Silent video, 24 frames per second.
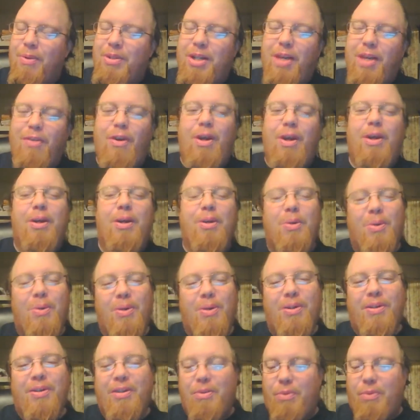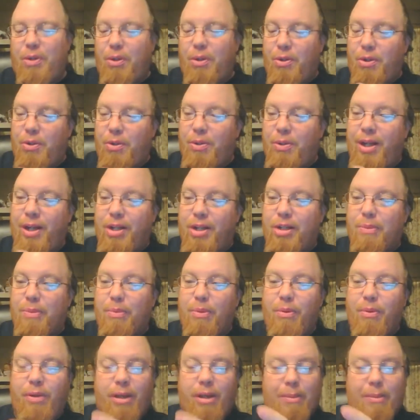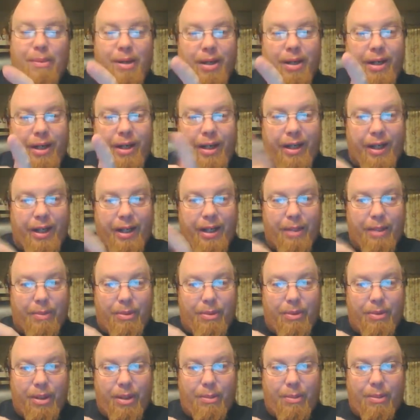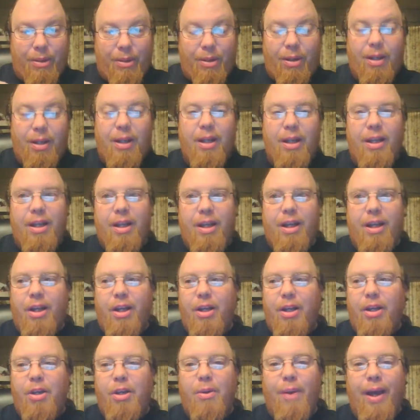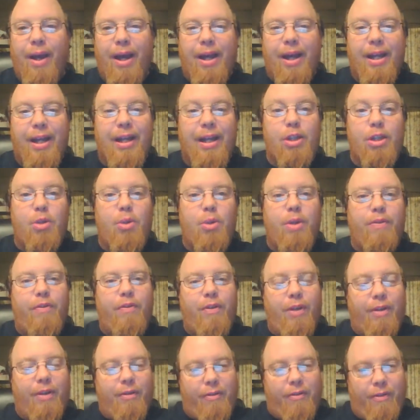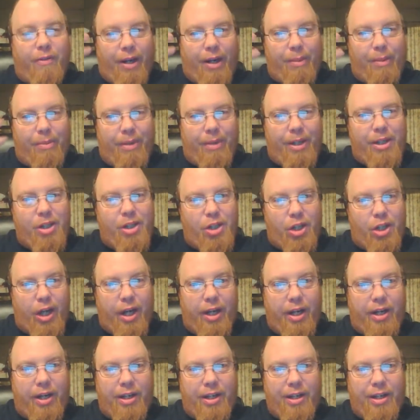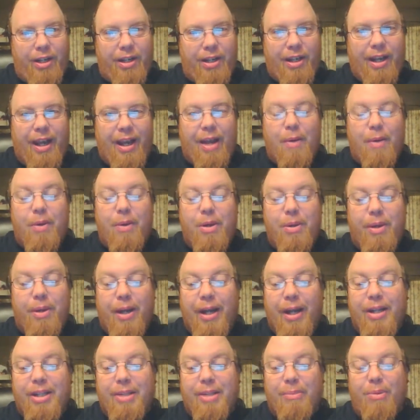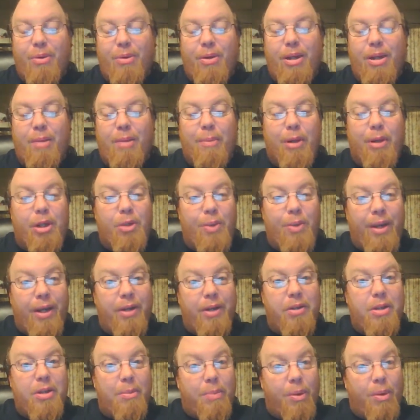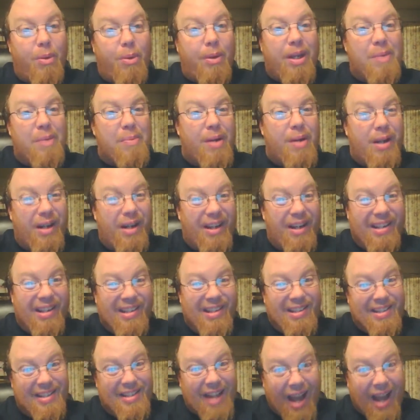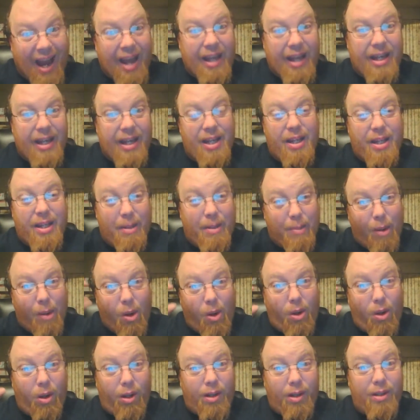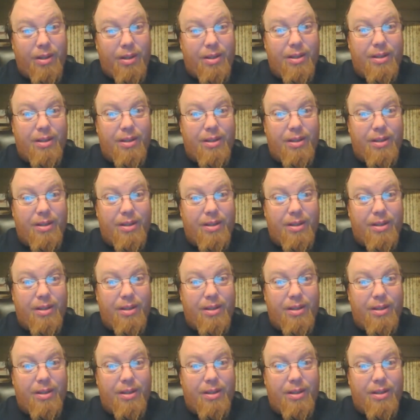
which even cooler is when you do catch a Pokemon in the Pokeball, you uh, it, you can feel it vibrate and shake. And when you catch the Pokemon, you hear the Pokemon inside the ball